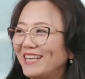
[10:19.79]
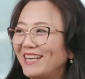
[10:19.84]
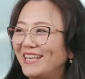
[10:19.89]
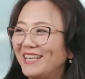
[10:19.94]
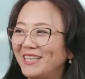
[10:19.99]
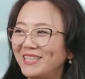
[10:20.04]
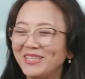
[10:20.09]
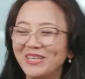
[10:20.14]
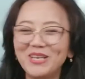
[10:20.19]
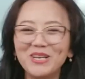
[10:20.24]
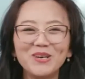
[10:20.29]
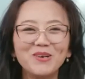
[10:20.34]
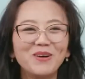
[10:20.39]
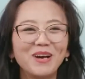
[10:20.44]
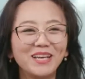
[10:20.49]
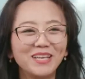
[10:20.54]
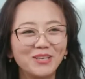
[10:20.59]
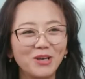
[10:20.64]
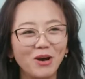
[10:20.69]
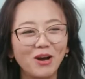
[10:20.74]

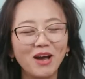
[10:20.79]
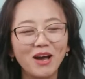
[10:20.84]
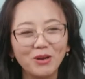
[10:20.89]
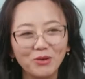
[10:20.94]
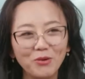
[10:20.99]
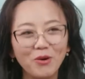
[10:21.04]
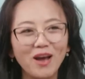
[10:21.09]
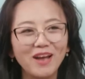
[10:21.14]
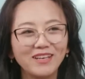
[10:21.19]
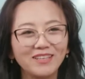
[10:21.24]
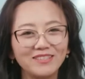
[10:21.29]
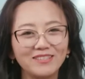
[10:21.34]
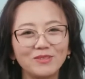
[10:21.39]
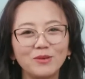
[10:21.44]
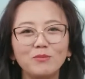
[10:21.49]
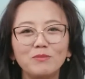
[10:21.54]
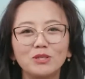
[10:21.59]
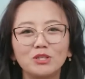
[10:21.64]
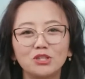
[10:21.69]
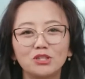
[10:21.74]
I acquired
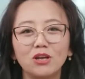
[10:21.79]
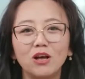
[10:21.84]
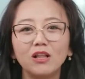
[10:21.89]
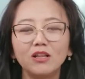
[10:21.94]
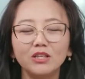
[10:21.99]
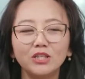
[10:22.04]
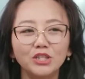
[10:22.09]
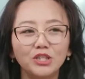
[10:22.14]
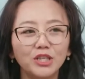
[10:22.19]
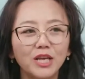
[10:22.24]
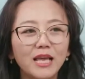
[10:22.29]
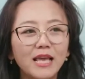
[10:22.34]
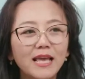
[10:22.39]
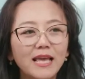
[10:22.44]
so much knowledge,